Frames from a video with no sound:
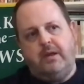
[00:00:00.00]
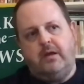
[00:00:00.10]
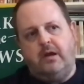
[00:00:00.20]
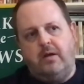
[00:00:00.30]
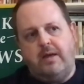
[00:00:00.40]

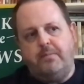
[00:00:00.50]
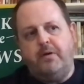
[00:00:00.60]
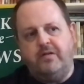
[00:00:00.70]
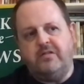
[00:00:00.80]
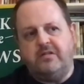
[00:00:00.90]
you know,
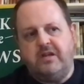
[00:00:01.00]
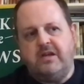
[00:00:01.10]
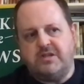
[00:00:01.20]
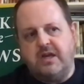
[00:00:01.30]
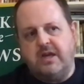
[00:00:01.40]
in-person
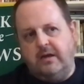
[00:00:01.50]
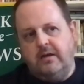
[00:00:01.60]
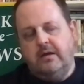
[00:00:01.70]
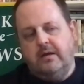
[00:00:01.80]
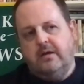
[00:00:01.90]
teaching
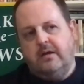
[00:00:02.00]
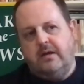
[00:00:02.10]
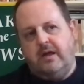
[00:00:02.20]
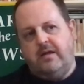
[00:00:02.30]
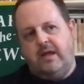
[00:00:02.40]

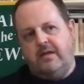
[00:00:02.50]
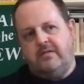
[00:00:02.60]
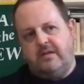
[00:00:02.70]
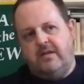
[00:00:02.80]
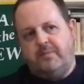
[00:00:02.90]
is